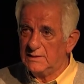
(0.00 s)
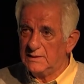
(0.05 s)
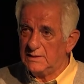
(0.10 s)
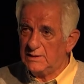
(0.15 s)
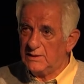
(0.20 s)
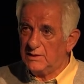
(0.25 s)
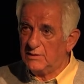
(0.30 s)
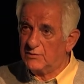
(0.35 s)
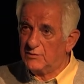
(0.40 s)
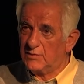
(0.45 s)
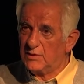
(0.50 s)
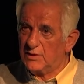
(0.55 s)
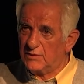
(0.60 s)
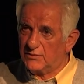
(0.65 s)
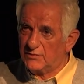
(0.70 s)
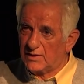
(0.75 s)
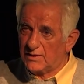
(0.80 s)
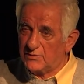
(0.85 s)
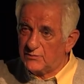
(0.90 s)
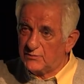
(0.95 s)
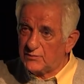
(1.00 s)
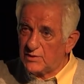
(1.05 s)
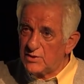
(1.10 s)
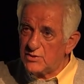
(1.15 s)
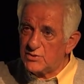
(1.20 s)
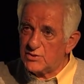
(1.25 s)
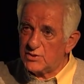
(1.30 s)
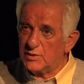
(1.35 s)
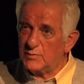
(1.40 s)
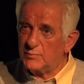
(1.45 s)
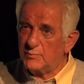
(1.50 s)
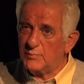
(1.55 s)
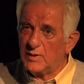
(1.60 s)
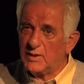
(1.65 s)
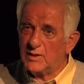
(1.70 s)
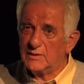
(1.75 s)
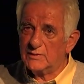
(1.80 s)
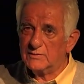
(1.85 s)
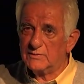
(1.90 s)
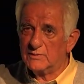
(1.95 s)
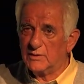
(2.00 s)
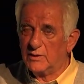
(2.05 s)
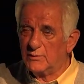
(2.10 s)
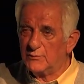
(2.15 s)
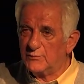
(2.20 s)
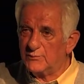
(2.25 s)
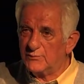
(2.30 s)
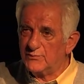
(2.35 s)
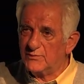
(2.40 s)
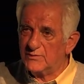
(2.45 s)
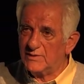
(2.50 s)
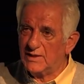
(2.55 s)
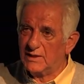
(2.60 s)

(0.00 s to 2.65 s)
It's an essential part of